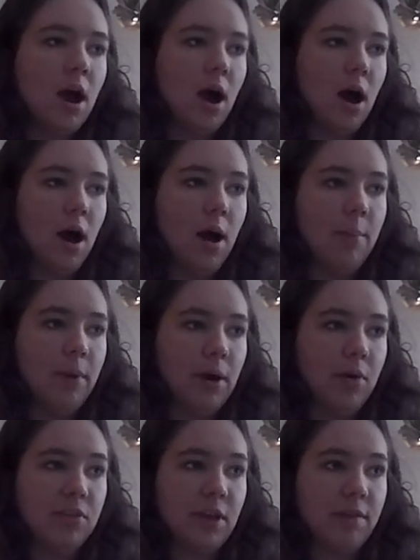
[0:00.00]
um, I
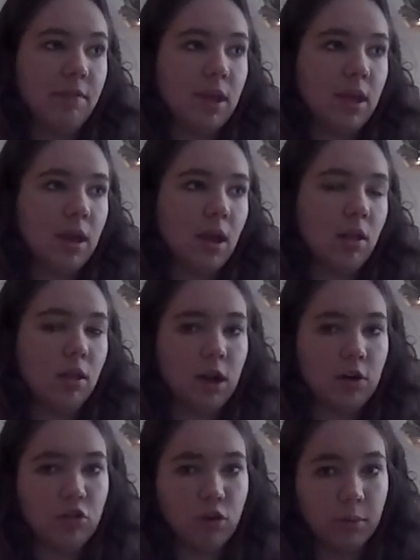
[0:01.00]
was having a lot
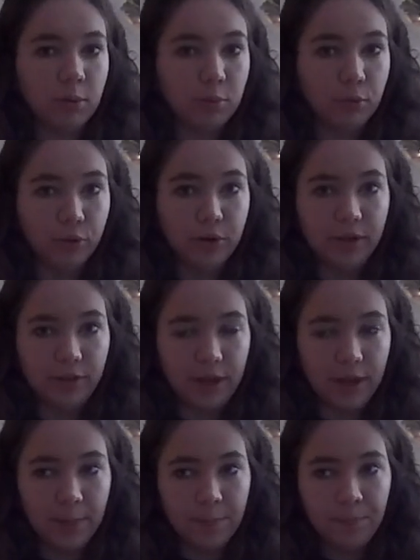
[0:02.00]
of trouble
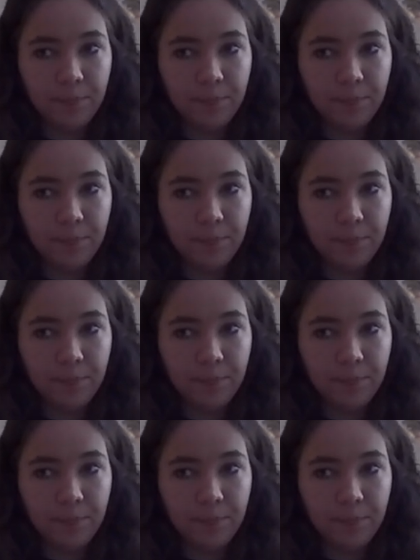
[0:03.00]
breathing